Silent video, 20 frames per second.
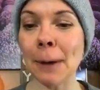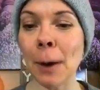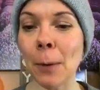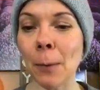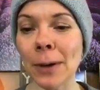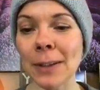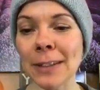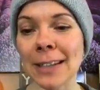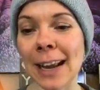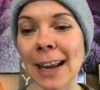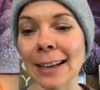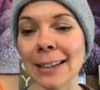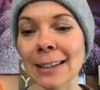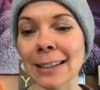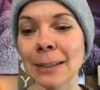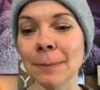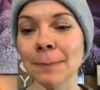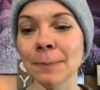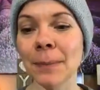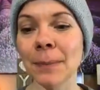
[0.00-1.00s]
What's
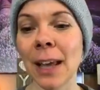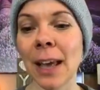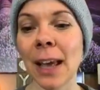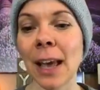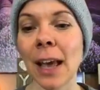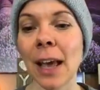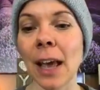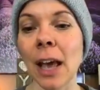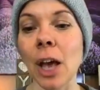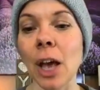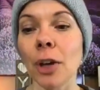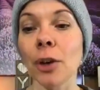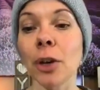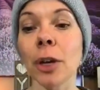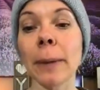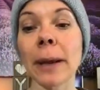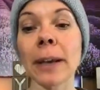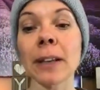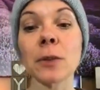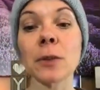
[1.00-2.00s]
next? You
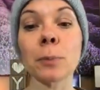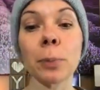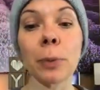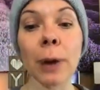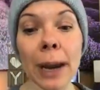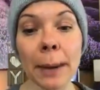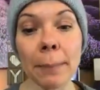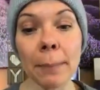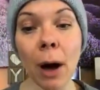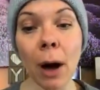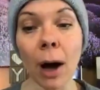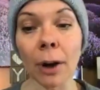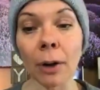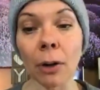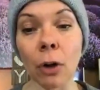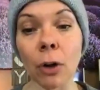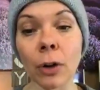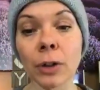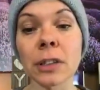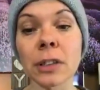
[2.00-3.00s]
can make a spray
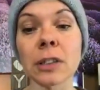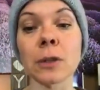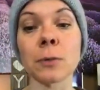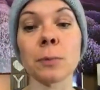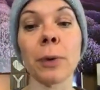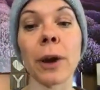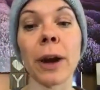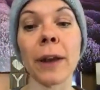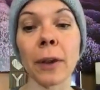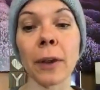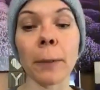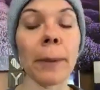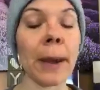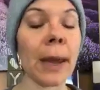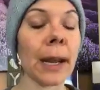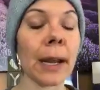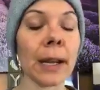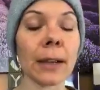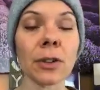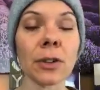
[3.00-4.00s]
bottle to spray their
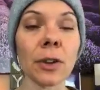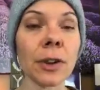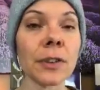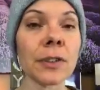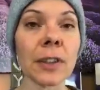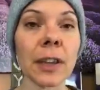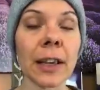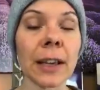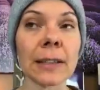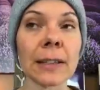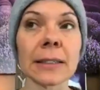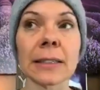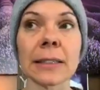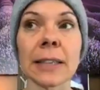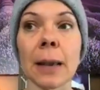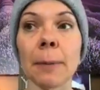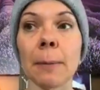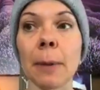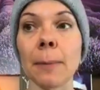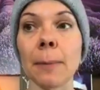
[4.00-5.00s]
bedding. So let's
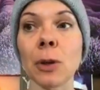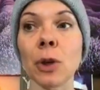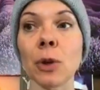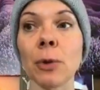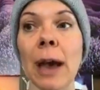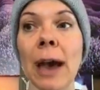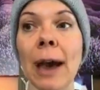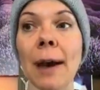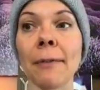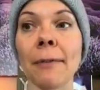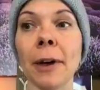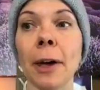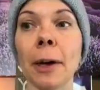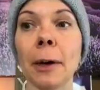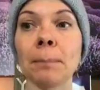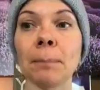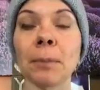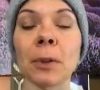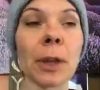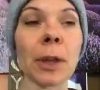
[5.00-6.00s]
say maybe you have
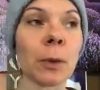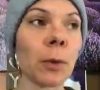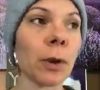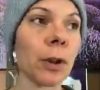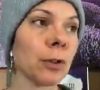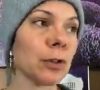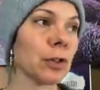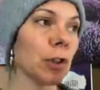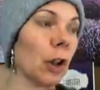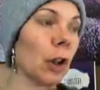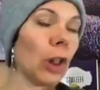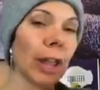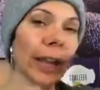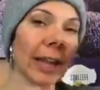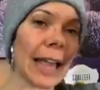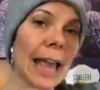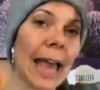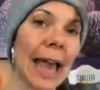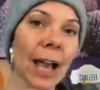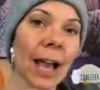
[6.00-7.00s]
like one of those little
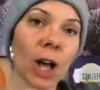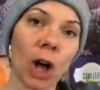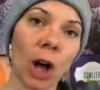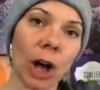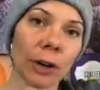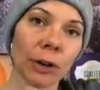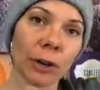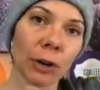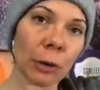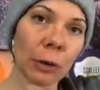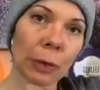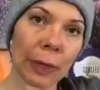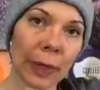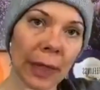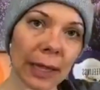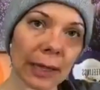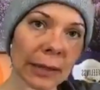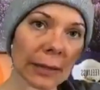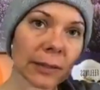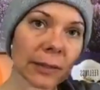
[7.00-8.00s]
like cat condo
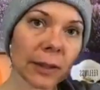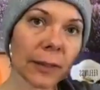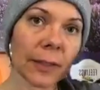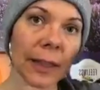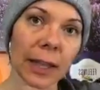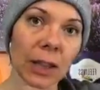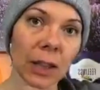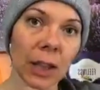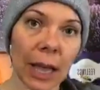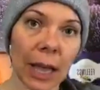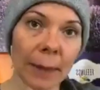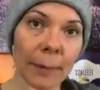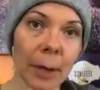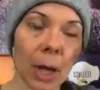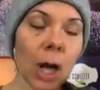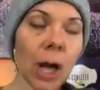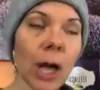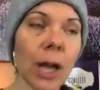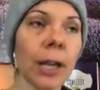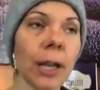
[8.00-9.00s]
things that they climb
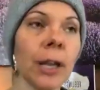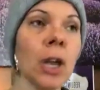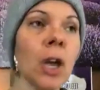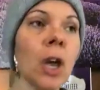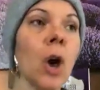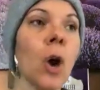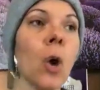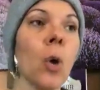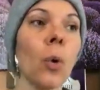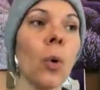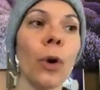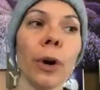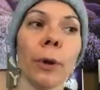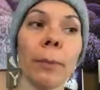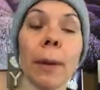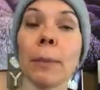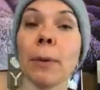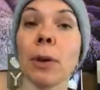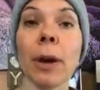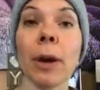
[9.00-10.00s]
on, or
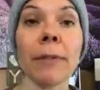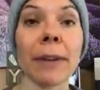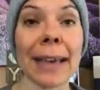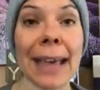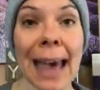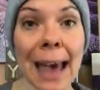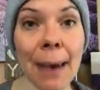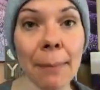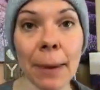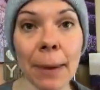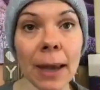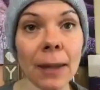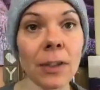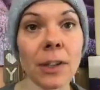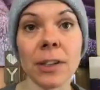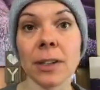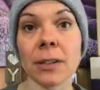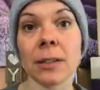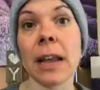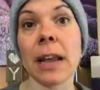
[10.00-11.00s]
maybe you have a cat bed
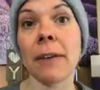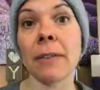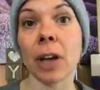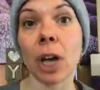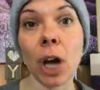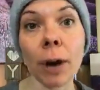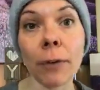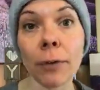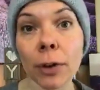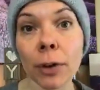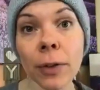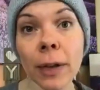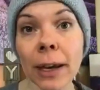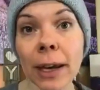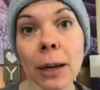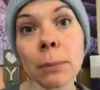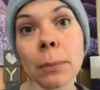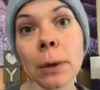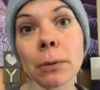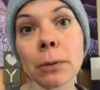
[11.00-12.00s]
that doesn't have a cover that
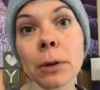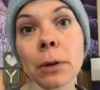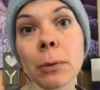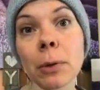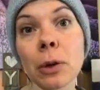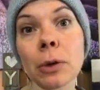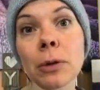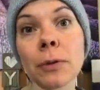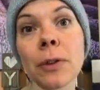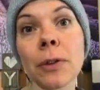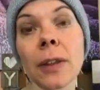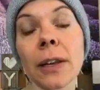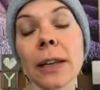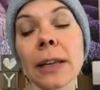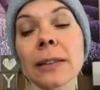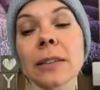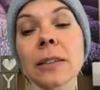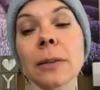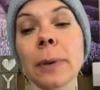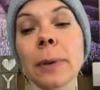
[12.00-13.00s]
can be removed that
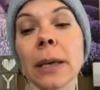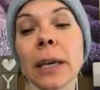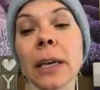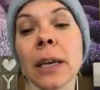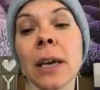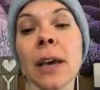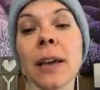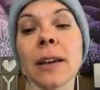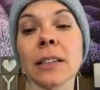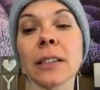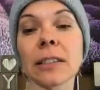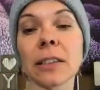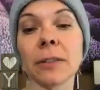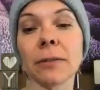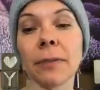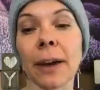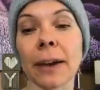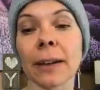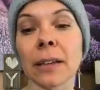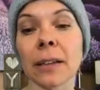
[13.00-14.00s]
needs to be
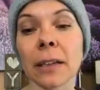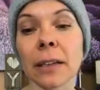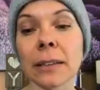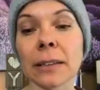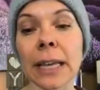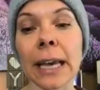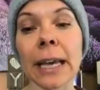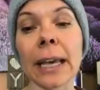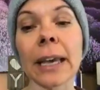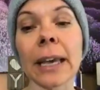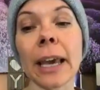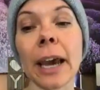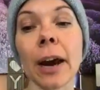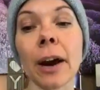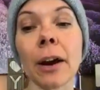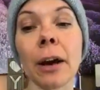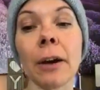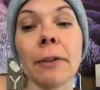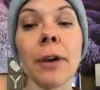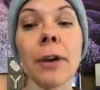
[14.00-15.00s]
disinfected and taken
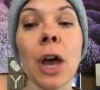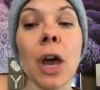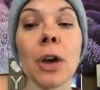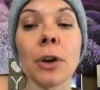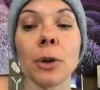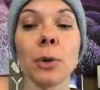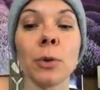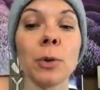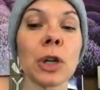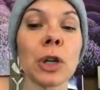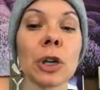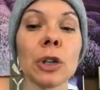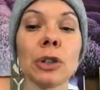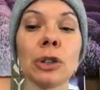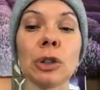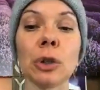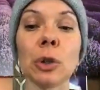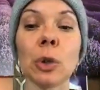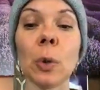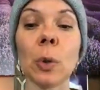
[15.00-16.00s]
care of. You could
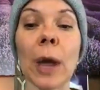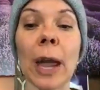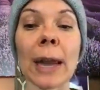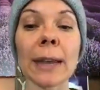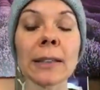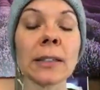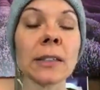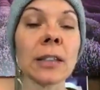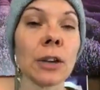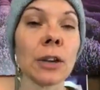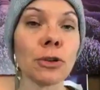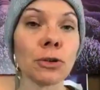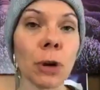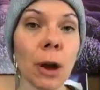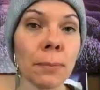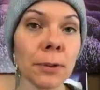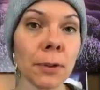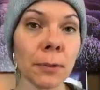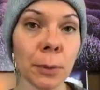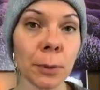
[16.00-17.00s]
do 8 to 10
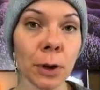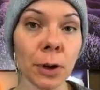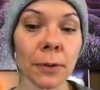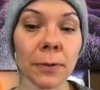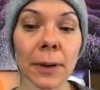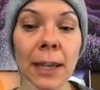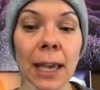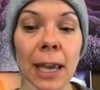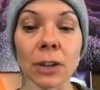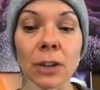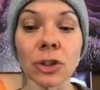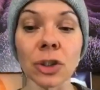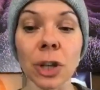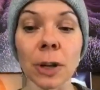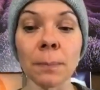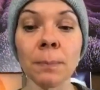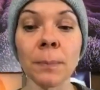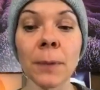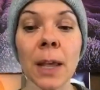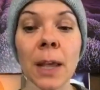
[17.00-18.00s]
drops of
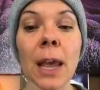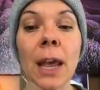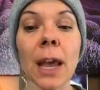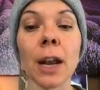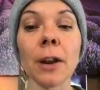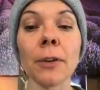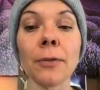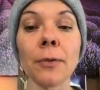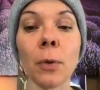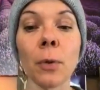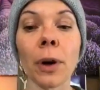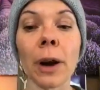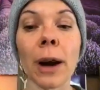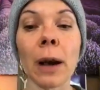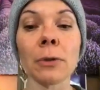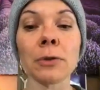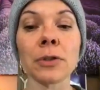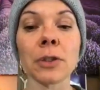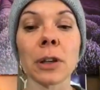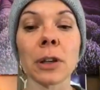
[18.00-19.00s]
Purification in a
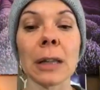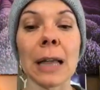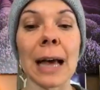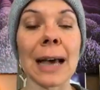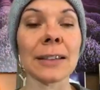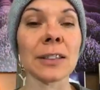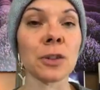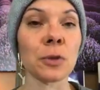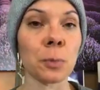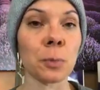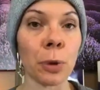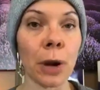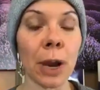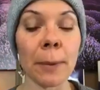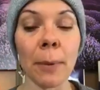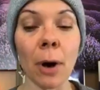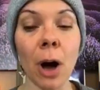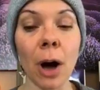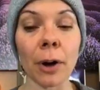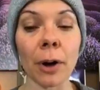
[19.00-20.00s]
4-ounce glass spray
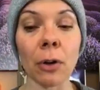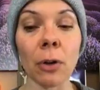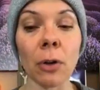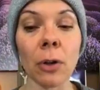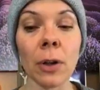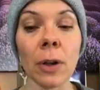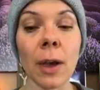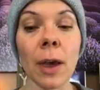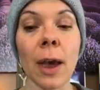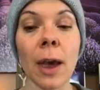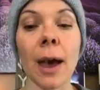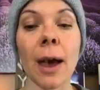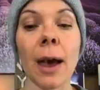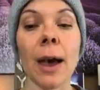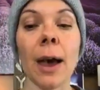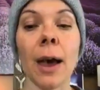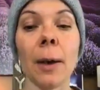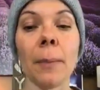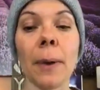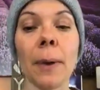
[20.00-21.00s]
bottle,
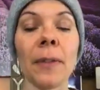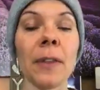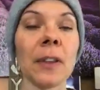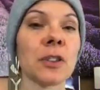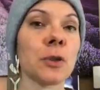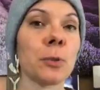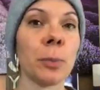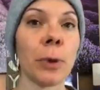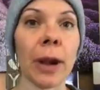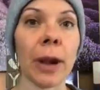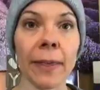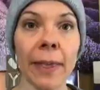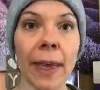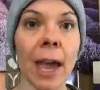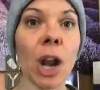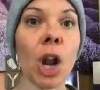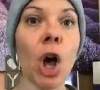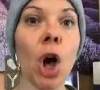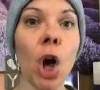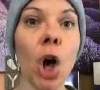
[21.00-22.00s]
and then spray
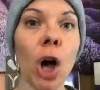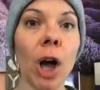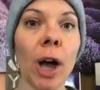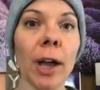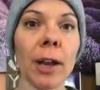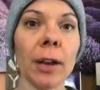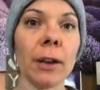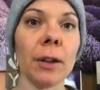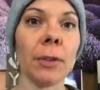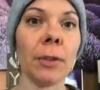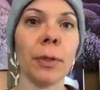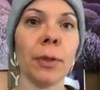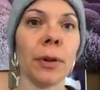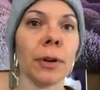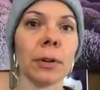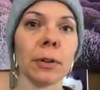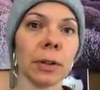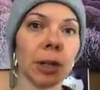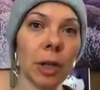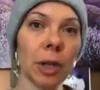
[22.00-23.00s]
that on
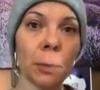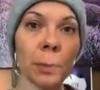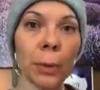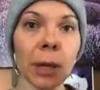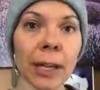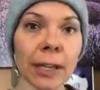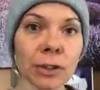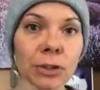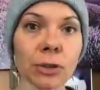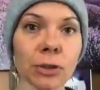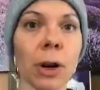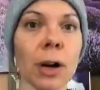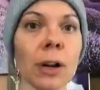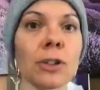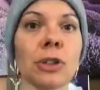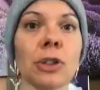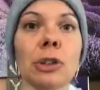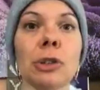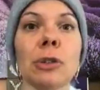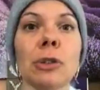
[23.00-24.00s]
their play
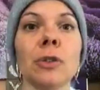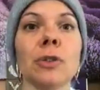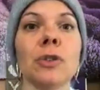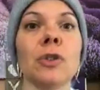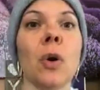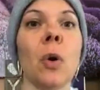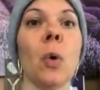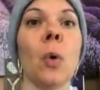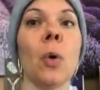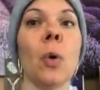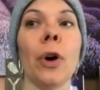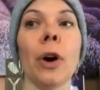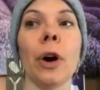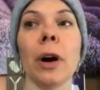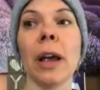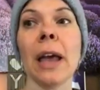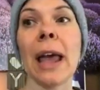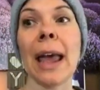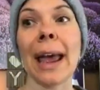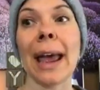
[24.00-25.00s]
structures,
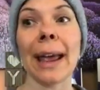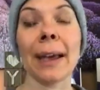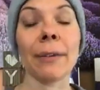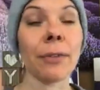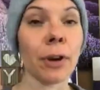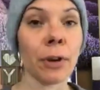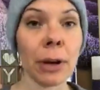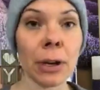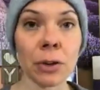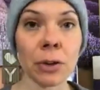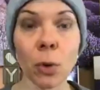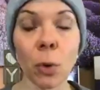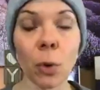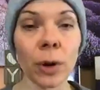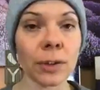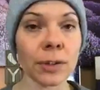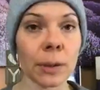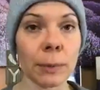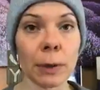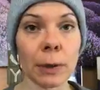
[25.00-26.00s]
or if they're
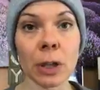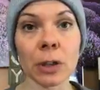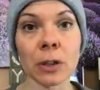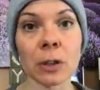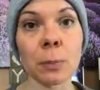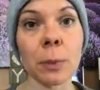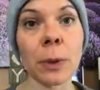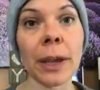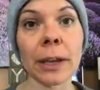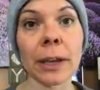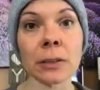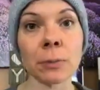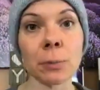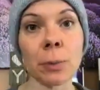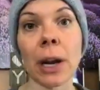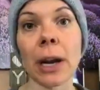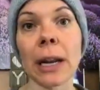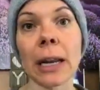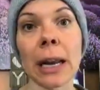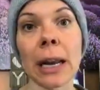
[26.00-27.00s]
indoors, you can spray
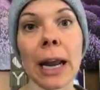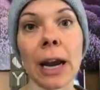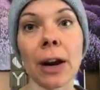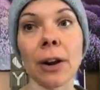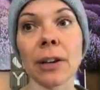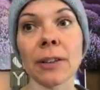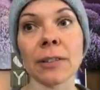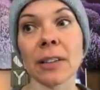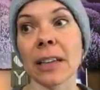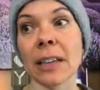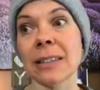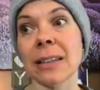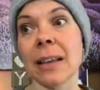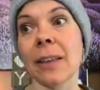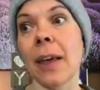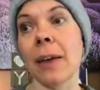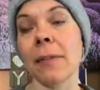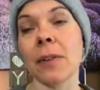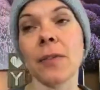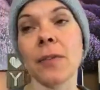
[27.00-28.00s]
it in areas like, say
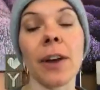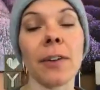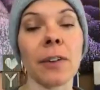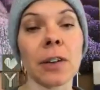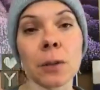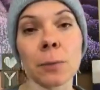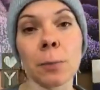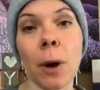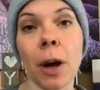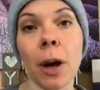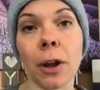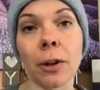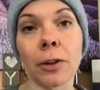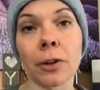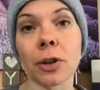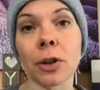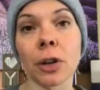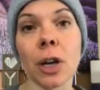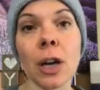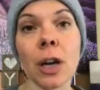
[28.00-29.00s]
they have a favorite spot on
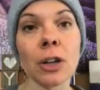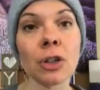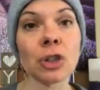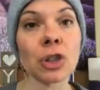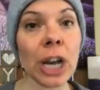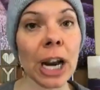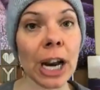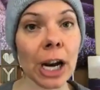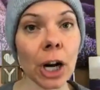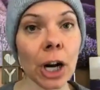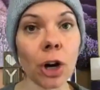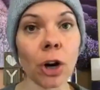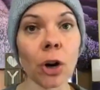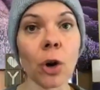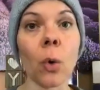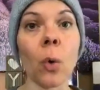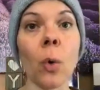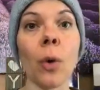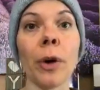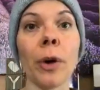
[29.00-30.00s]
your chair
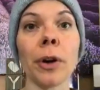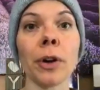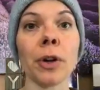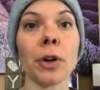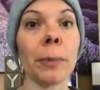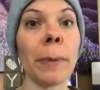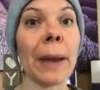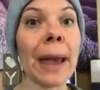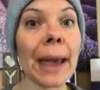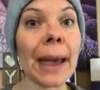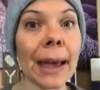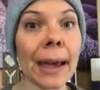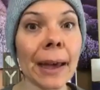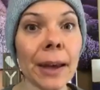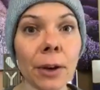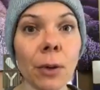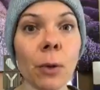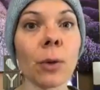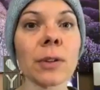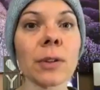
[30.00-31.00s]
or your
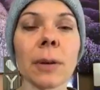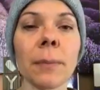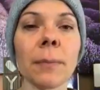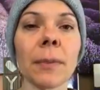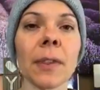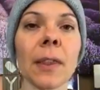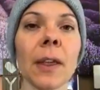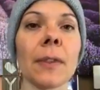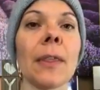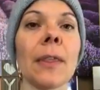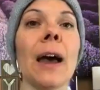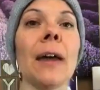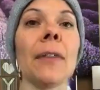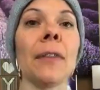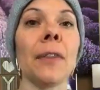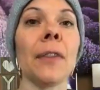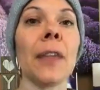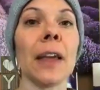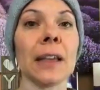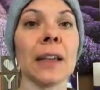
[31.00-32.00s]
bed or something like that
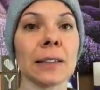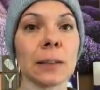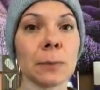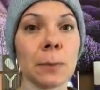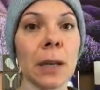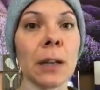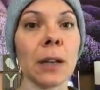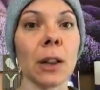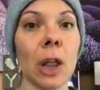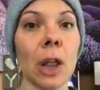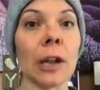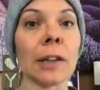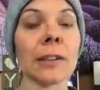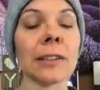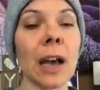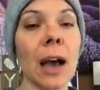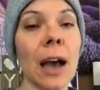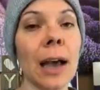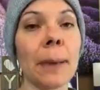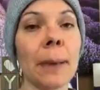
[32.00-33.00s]
they spend a lot of
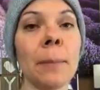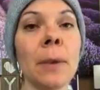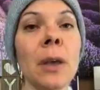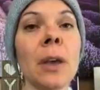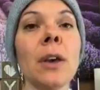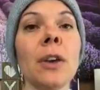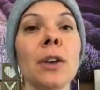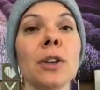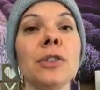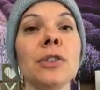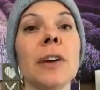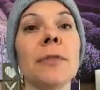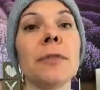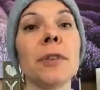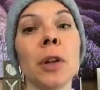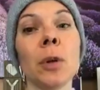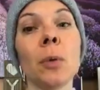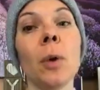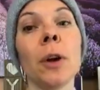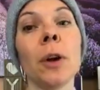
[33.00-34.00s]
time. You'll
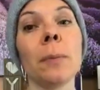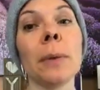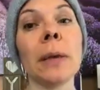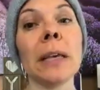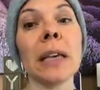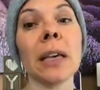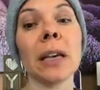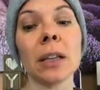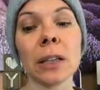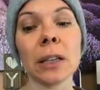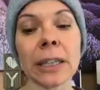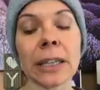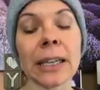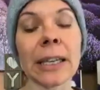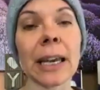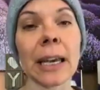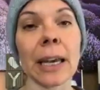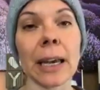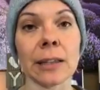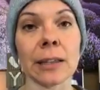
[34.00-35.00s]
definitely want to be
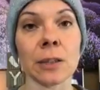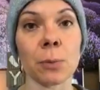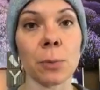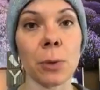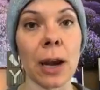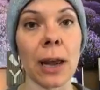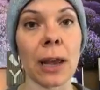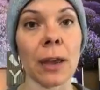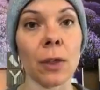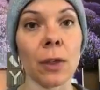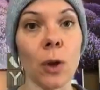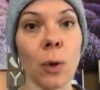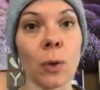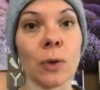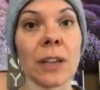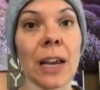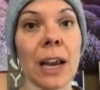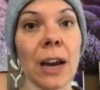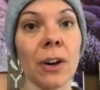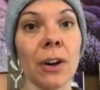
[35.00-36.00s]
cleaning and spraying
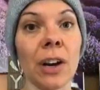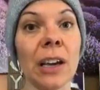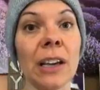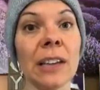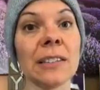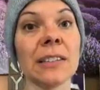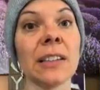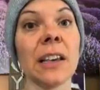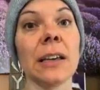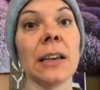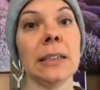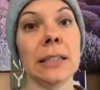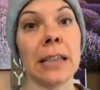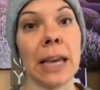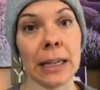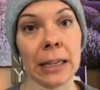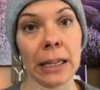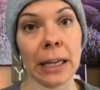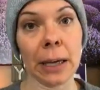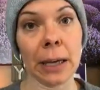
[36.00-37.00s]
those areas
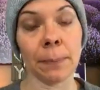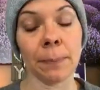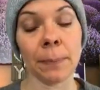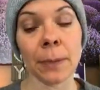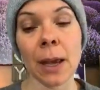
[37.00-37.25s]
daily.